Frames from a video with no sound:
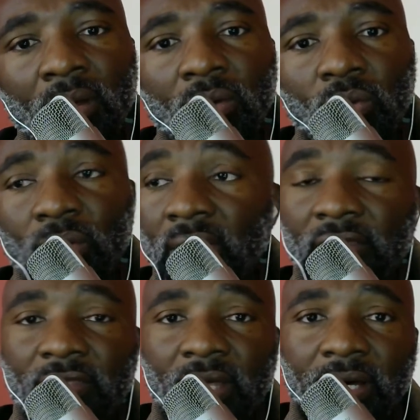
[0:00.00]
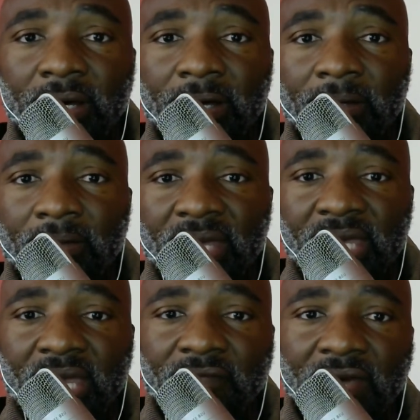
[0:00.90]
with
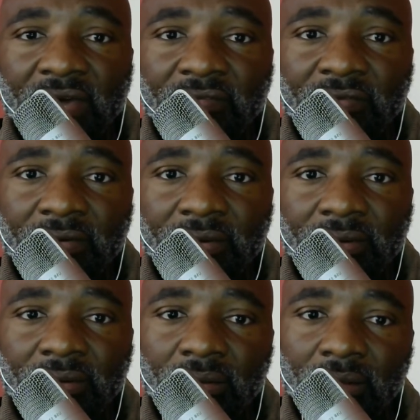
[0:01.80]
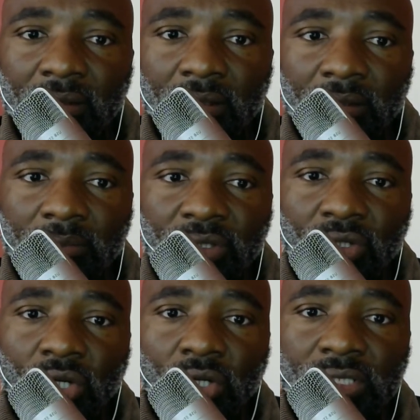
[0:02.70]
the EFF,
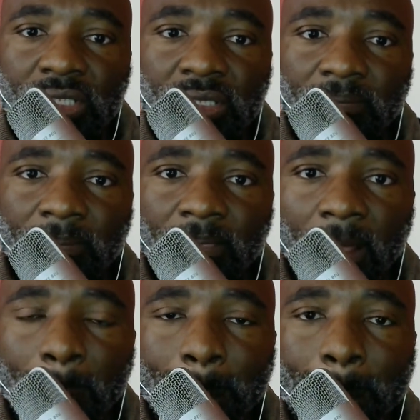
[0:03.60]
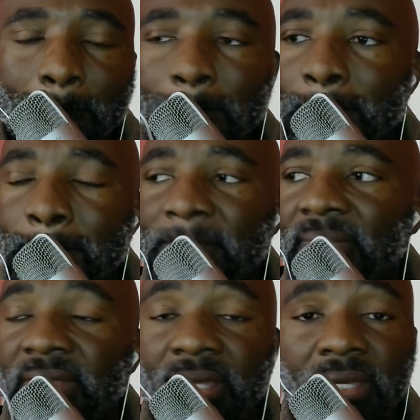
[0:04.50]
because
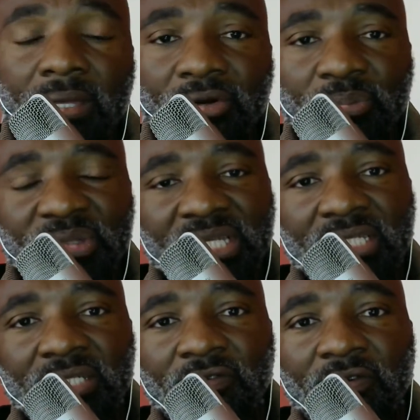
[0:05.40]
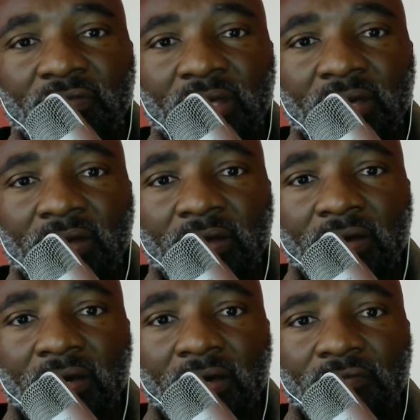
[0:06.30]
the representative of
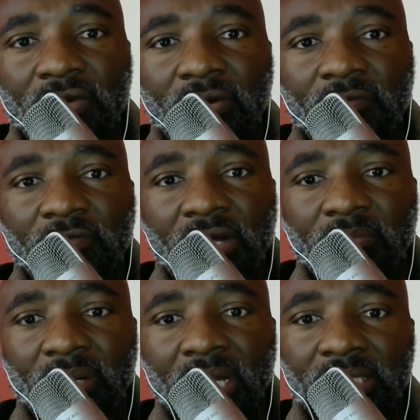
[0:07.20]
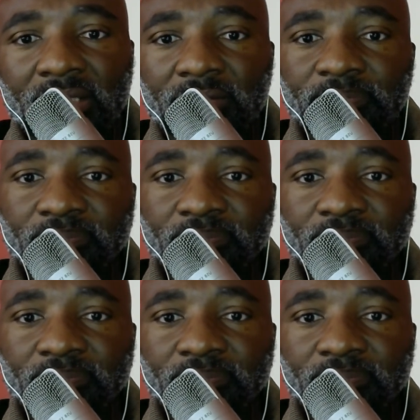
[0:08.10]
the Freedom Front Plus